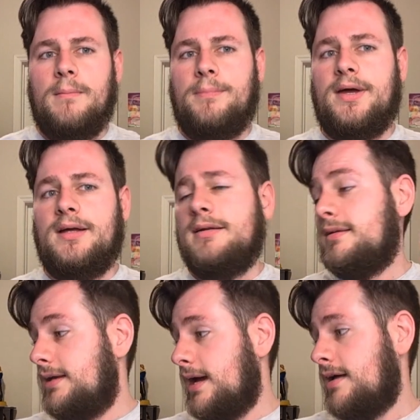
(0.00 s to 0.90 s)
But
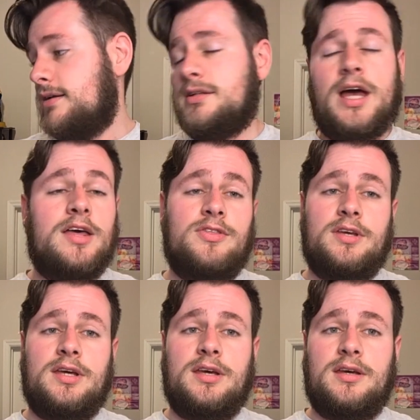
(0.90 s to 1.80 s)
yeah, I
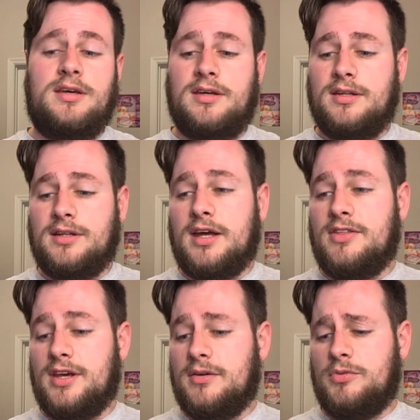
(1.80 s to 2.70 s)
think
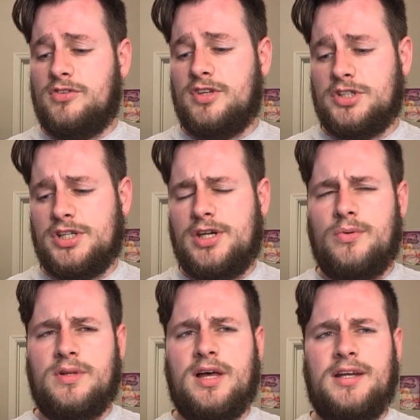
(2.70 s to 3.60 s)
it was such a
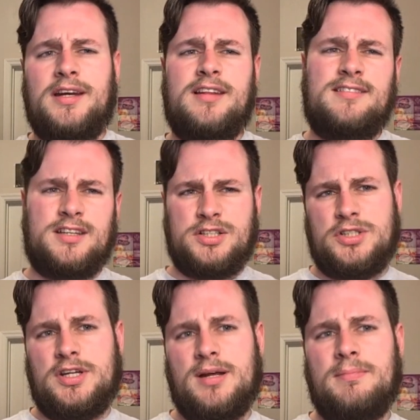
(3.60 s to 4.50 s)
cute line, and it's such a
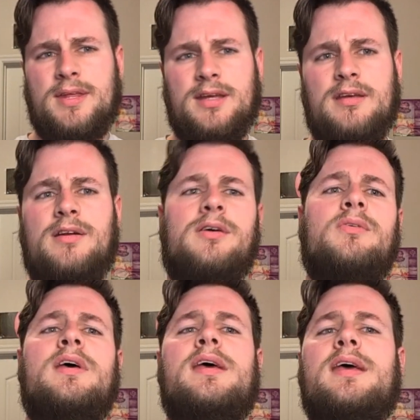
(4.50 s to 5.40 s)
shame that
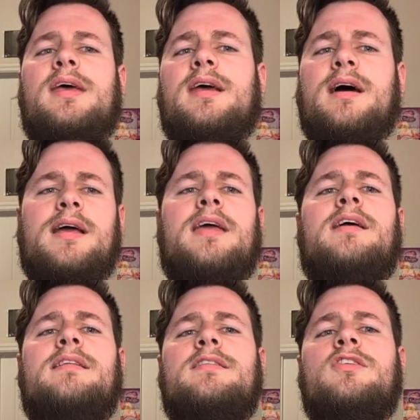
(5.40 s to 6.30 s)
it got
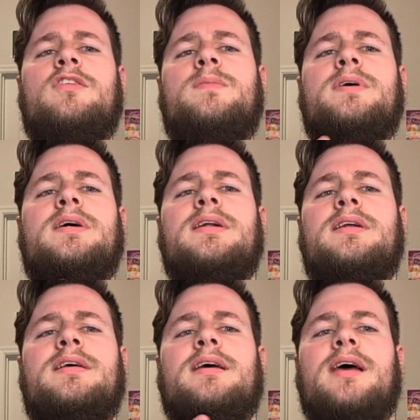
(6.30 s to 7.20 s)
canceled. But
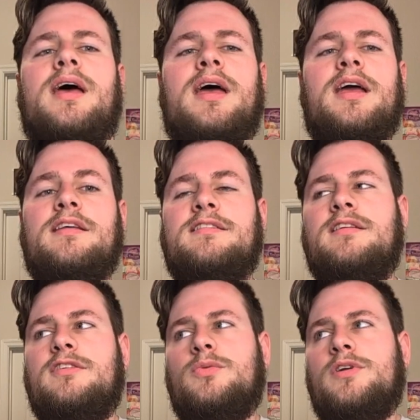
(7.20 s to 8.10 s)
I guess it
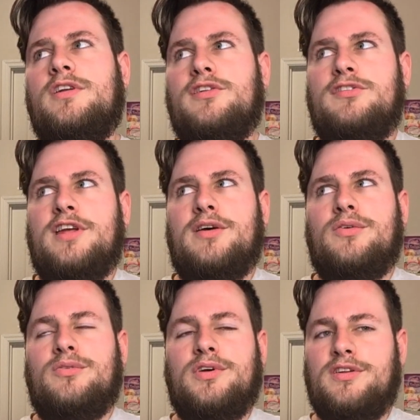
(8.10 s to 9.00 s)
is what it is
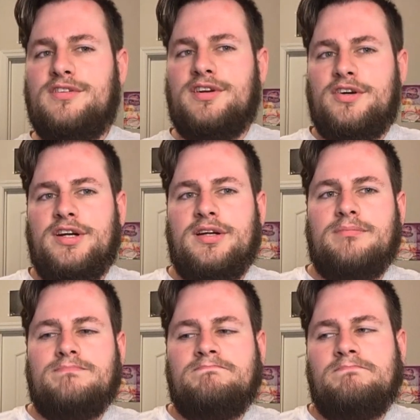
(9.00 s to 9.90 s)
now,
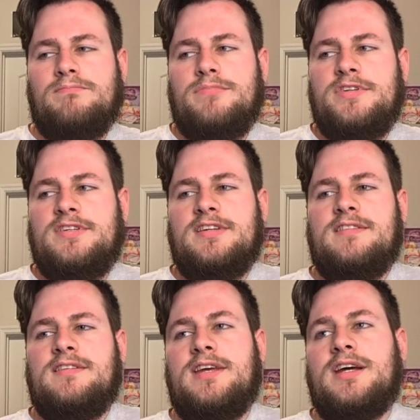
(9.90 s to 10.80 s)
considering
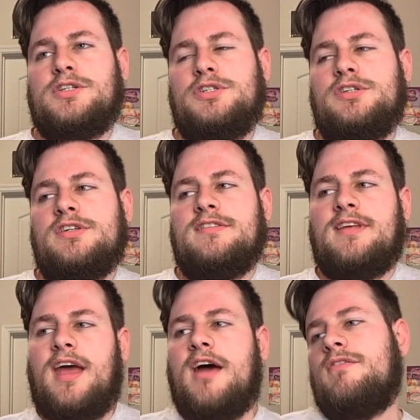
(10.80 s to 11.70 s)
Disney actually does
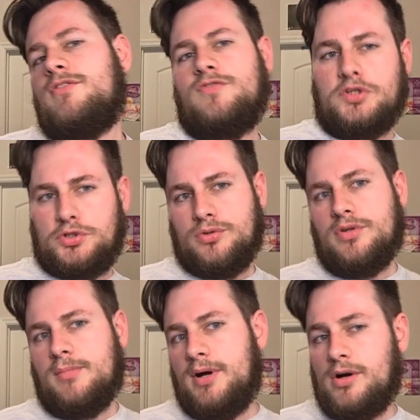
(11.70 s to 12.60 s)
have
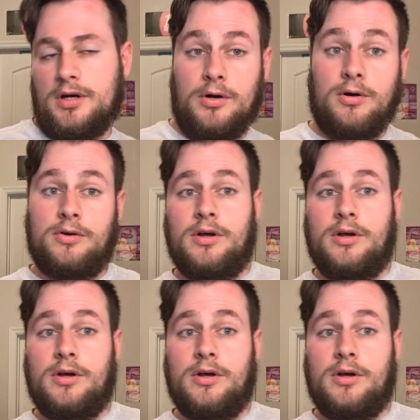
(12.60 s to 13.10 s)
official American Girl